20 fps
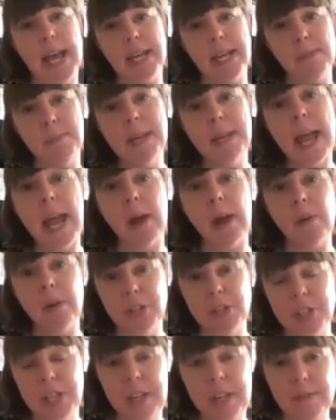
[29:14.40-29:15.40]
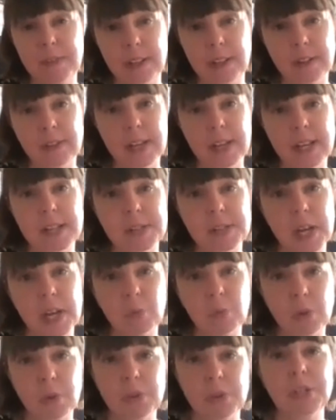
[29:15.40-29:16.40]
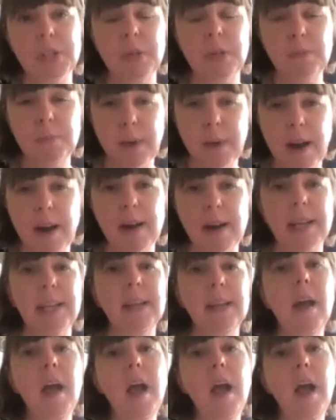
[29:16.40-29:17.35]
and am now achieving the things that I want to by